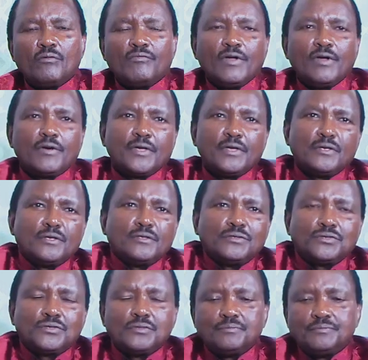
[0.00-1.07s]
Fellow
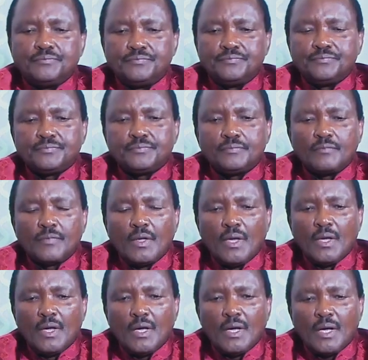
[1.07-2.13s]
Kenyans,
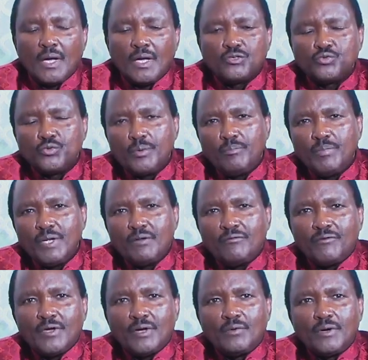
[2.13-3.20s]
as we bid
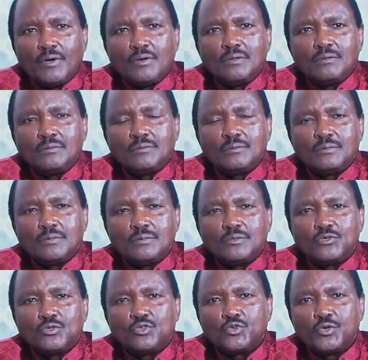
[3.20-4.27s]
farewell
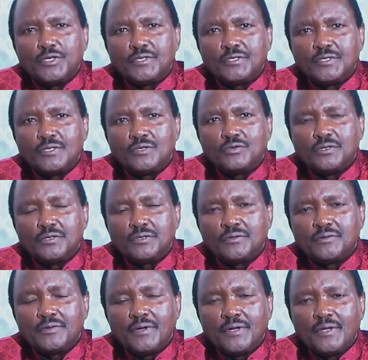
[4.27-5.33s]
to
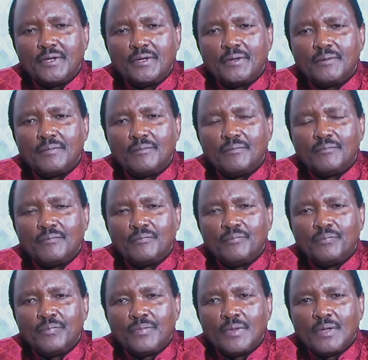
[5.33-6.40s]
2023,
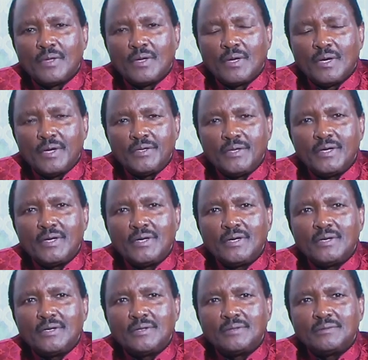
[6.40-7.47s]
a
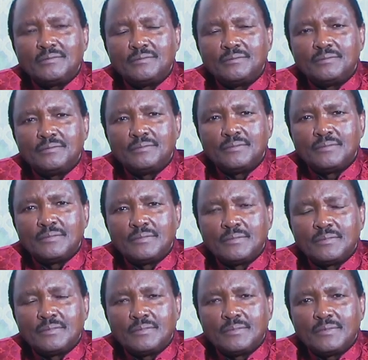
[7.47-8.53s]
year
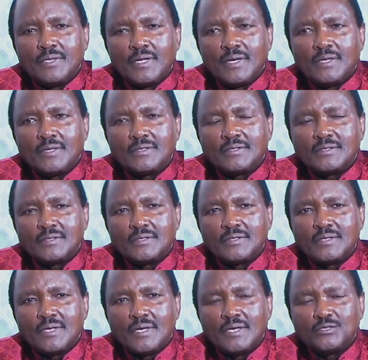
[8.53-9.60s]
that
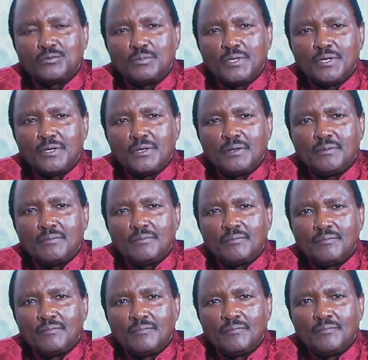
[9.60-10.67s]
has been
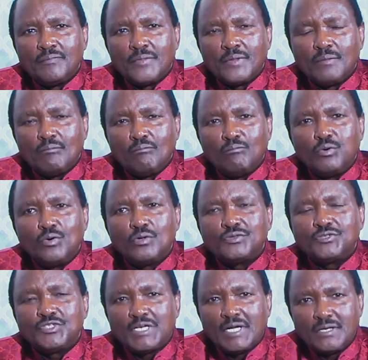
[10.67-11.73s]

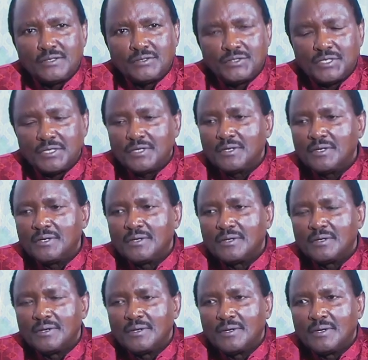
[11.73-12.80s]
both challenging
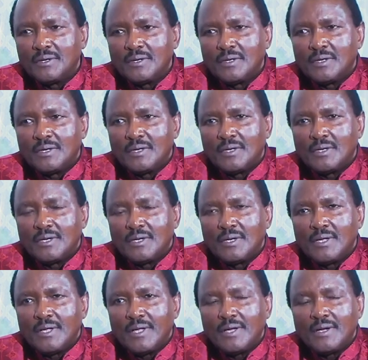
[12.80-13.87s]

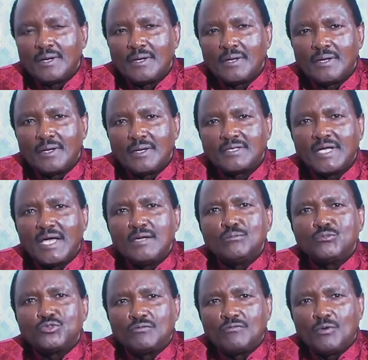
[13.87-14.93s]
and at
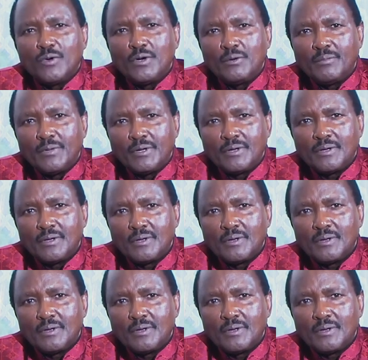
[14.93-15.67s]
times overwhelming,